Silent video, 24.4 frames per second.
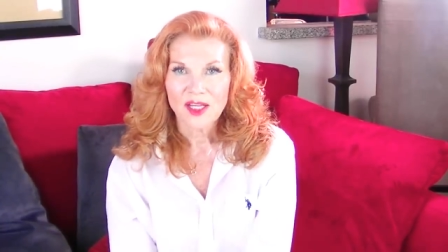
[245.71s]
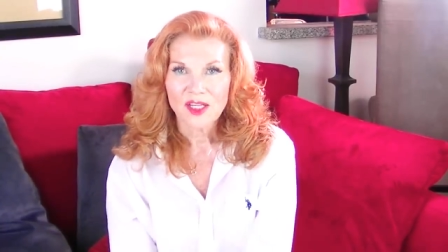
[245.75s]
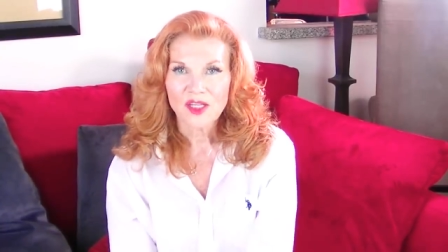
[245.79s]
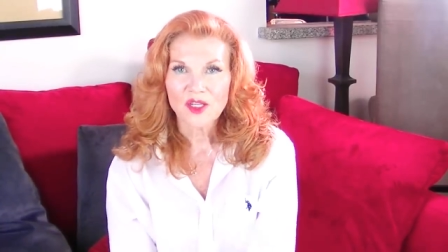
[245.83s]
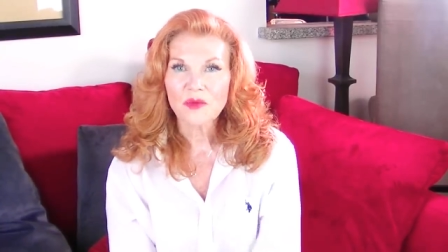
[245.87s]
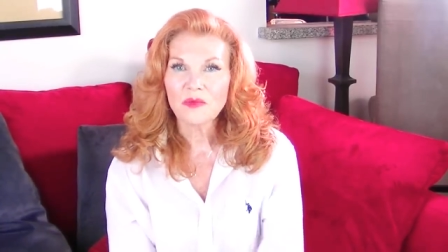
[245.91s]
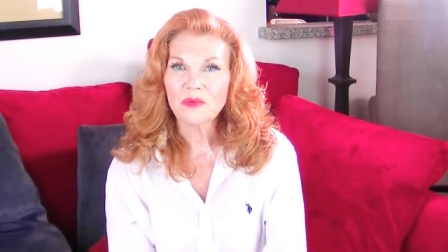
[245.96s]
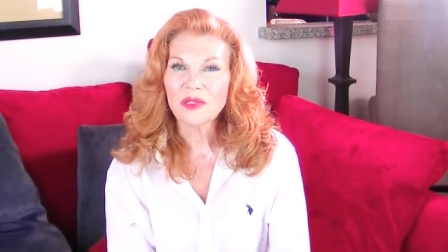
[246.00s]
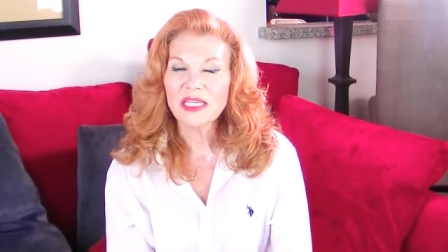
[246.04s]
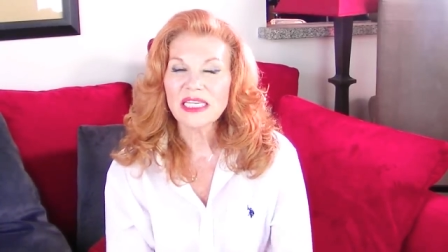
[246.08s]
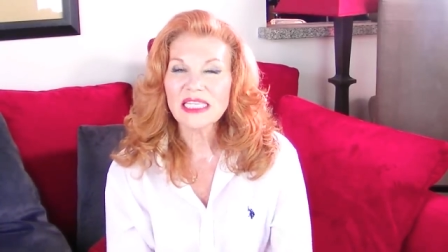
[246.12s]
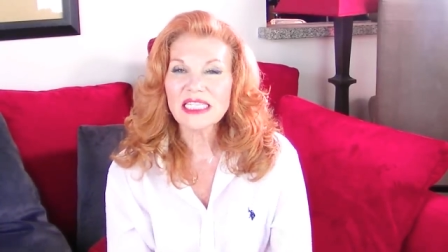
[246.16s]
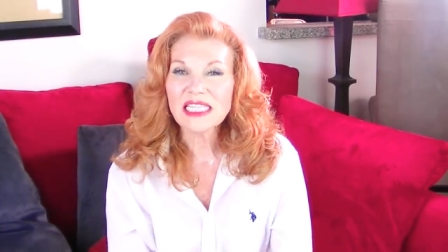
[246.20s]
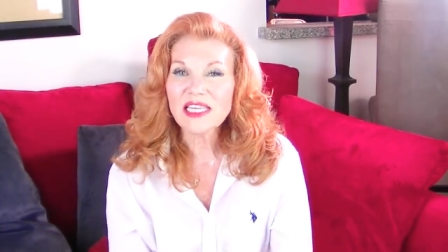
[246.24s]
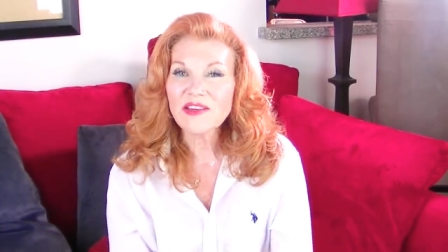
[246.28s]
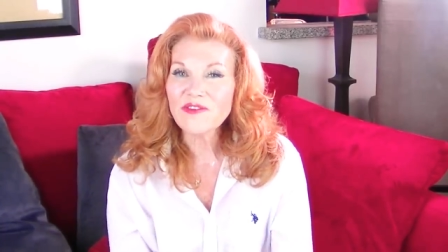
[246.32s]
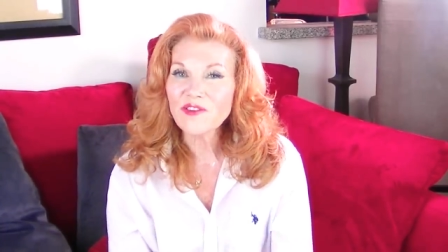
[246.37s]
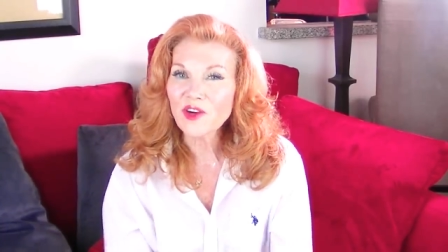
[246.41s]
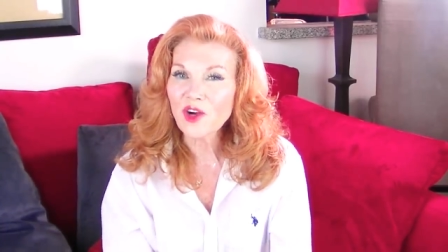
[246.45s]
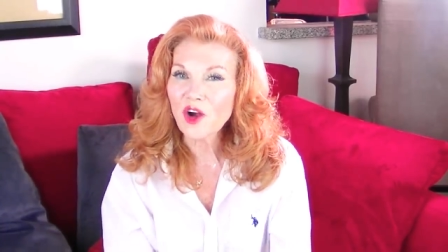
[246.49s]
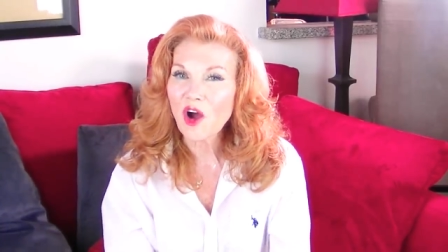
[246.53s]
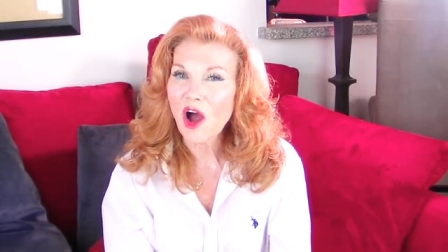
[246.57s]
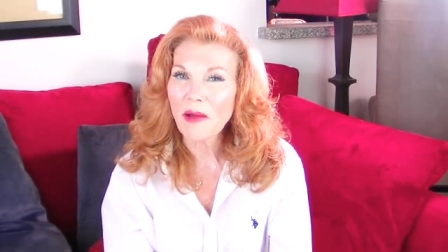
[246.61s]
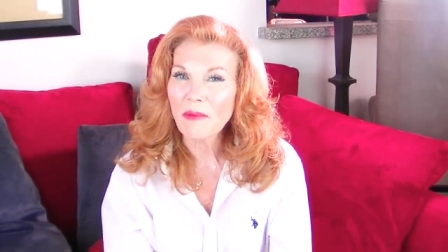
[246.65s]
So please
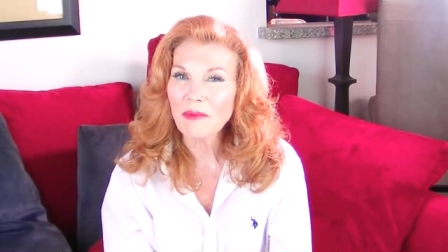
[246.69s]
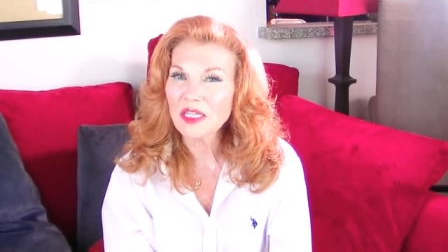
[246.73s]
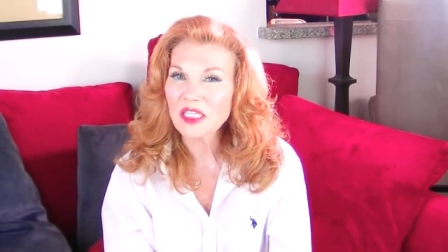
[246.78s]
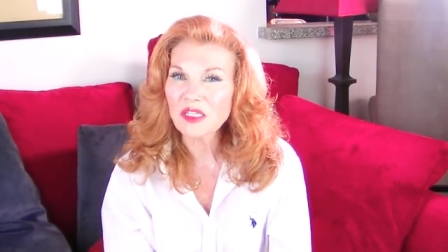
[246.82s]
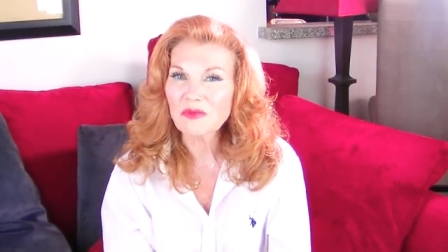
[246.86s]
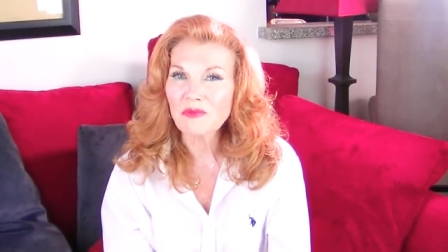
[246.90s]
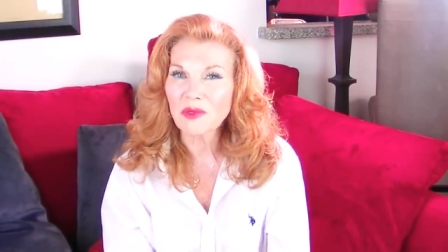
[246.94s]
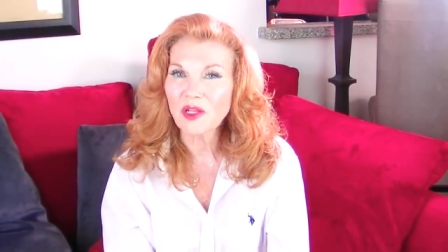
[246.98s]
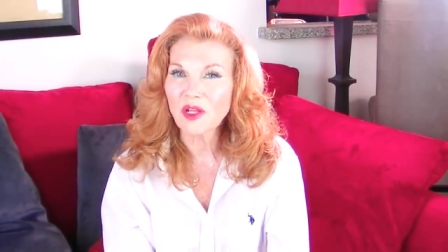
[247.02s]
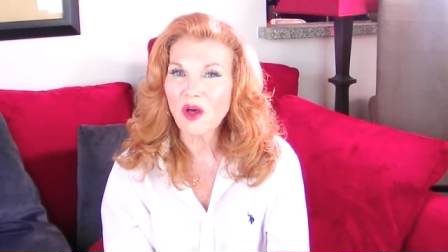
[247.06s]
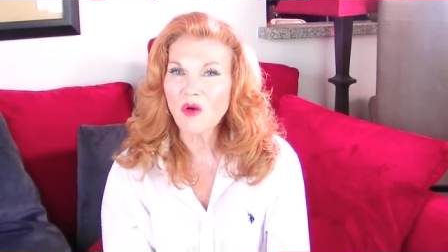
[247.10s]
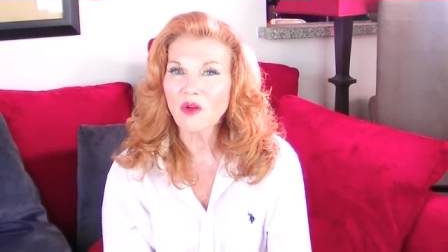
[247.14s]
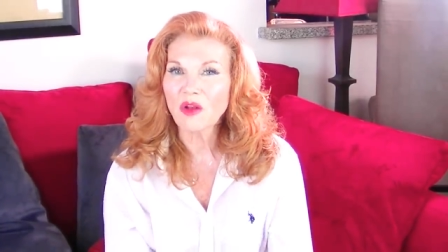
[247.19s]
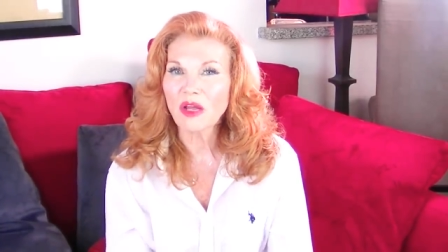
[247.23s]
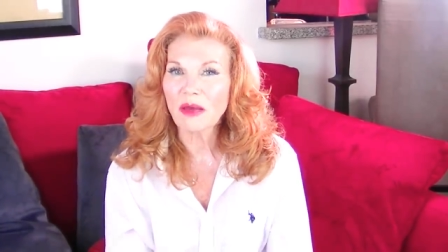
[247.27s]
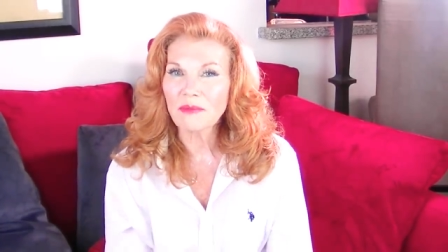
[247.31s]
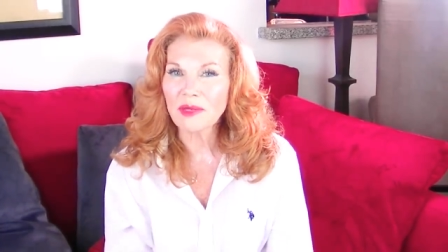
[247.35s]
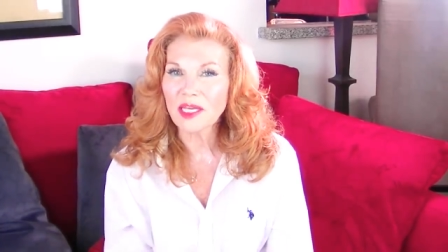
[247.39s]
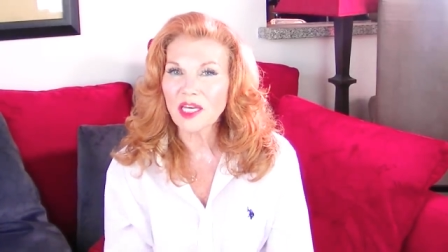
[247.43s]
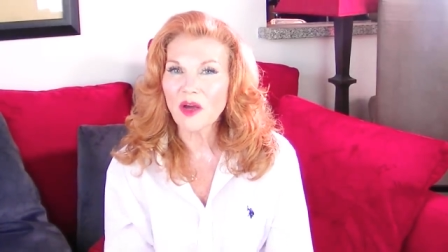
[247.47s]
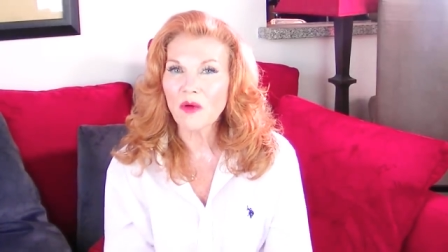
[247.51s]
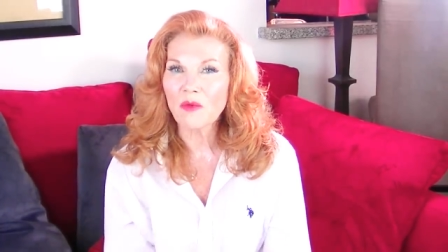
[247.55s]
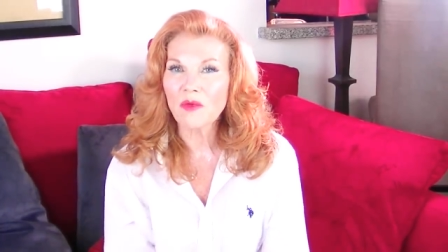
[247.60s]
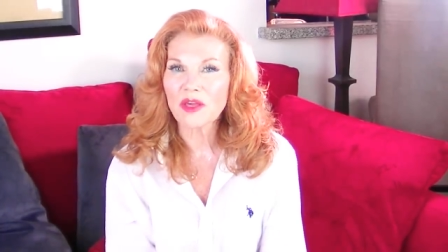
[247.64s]
leave your comments below.
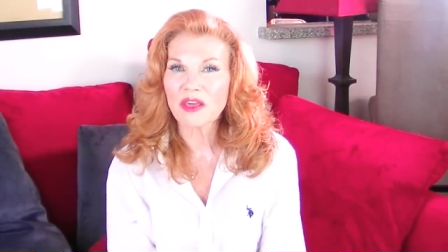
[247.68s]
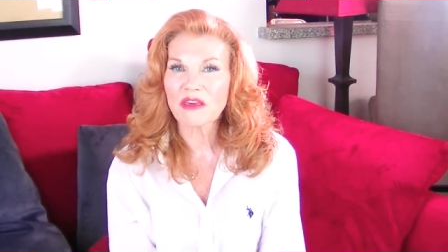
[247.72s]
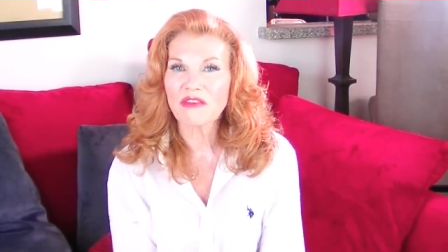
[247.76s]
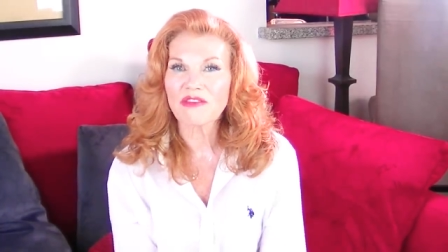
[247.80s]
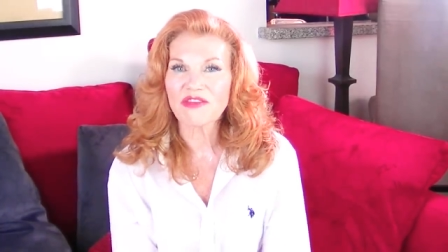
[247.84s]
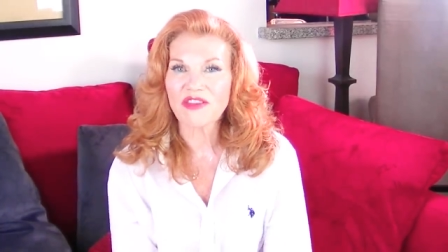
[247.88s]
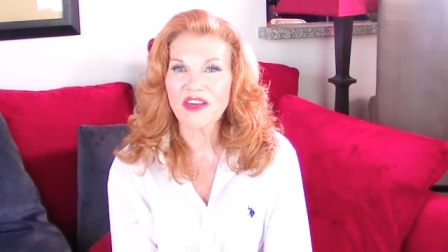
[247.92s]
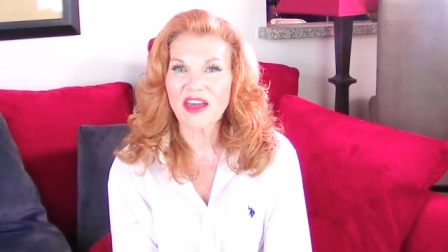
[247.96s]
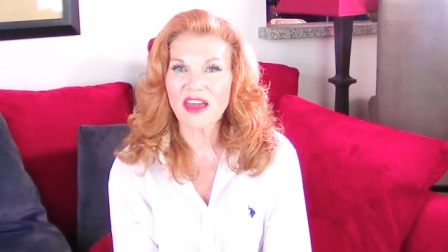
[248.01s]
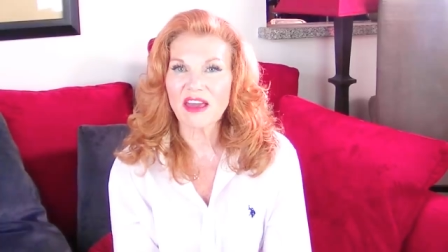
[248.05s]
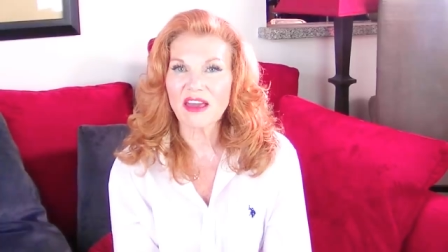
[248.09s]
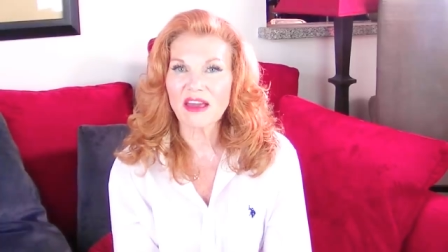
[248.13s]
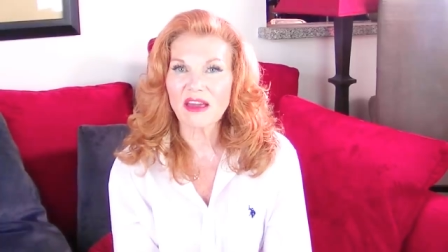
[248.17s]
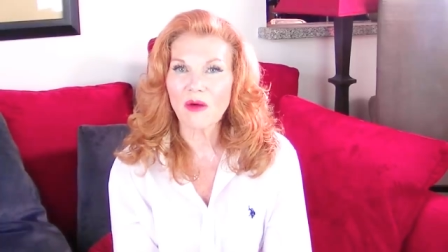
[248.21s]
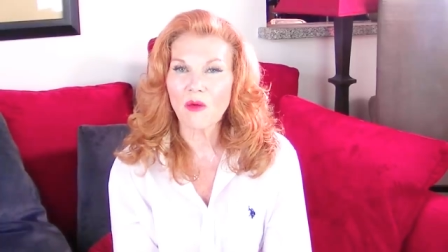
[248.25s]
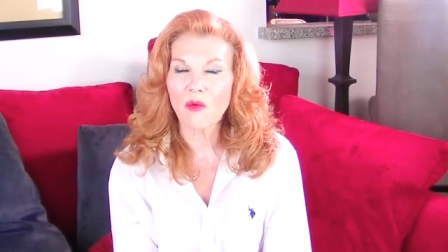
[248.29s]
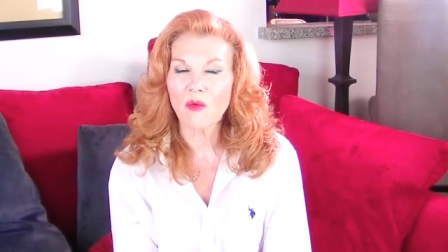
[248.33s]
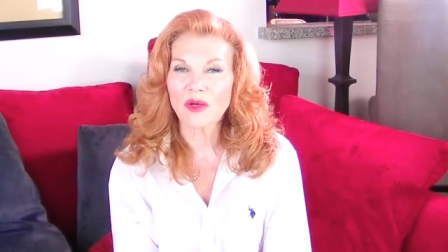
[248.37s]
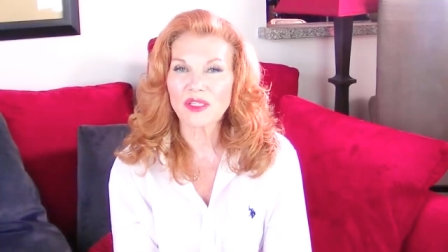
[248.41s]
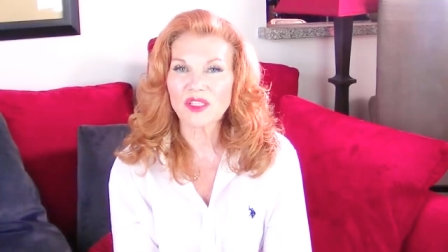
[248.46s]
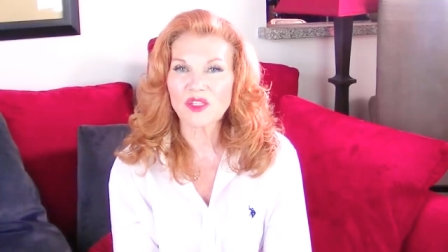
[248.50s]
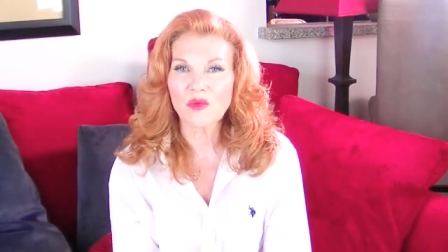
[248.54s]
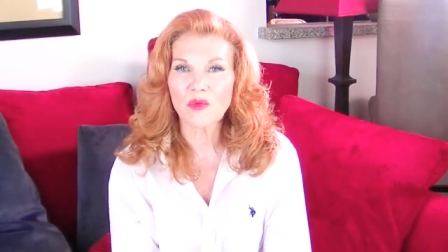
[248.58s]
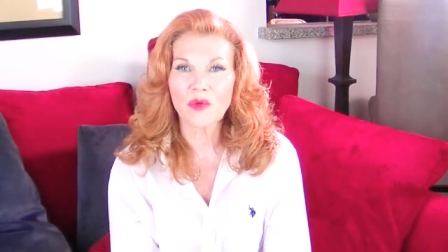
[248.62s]
Let me know what you think,
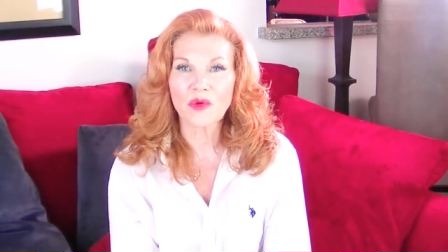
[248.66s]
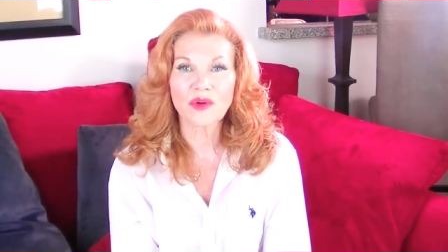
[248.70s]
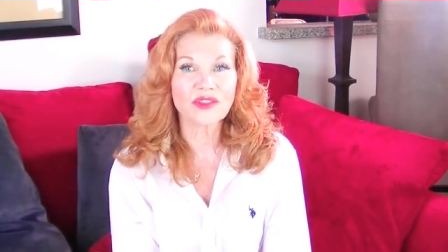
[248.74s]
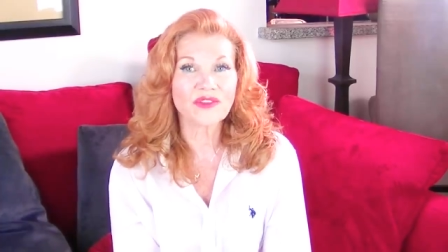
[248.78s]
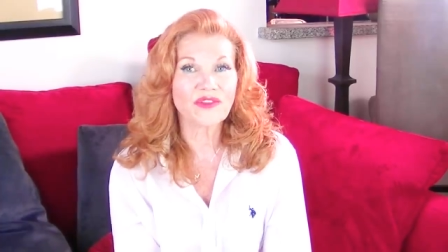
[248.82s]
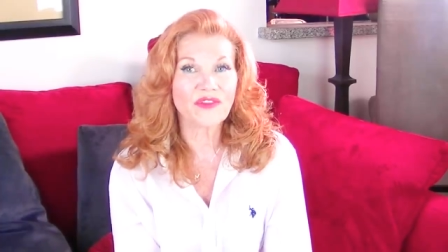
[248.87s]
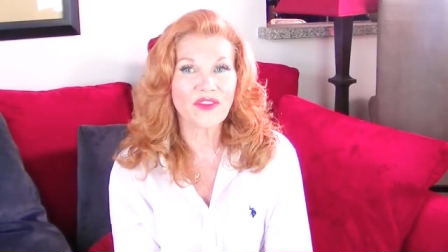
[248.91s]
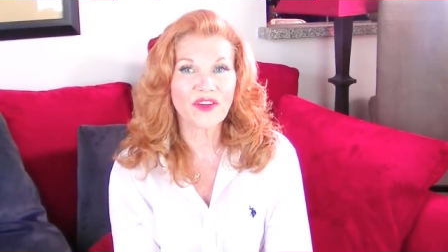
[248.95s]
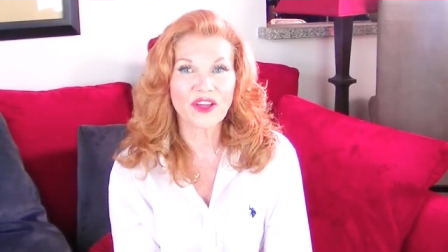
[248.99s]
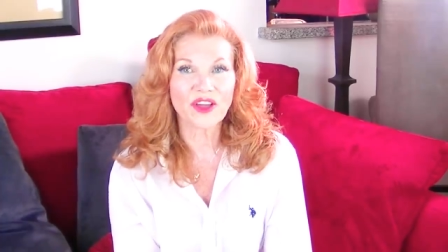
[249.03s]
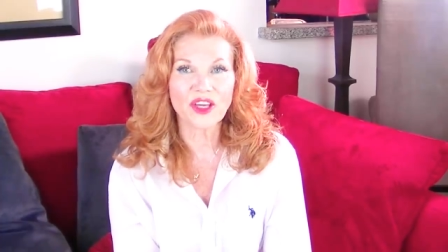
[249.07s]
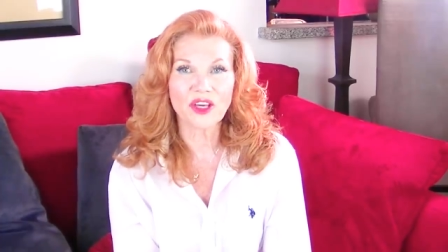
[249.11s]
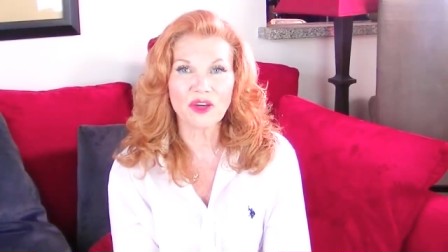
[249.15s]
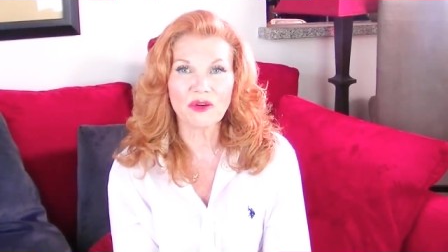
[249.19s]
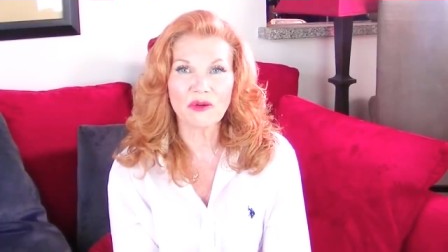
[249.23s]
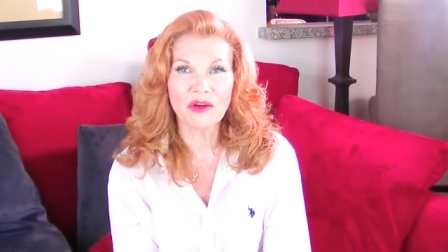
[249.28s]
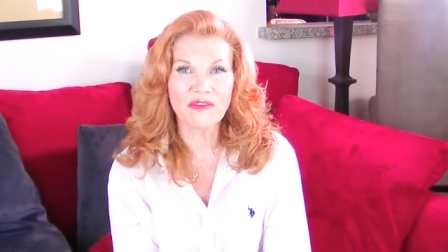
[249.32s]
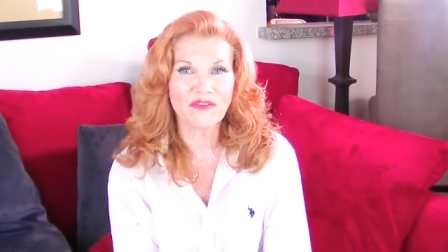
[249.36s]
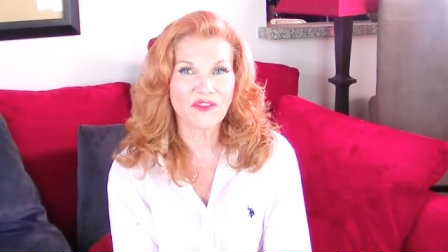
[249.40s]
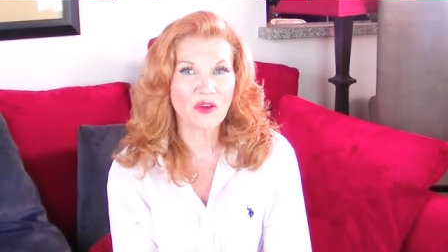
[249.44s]
what's worked for you.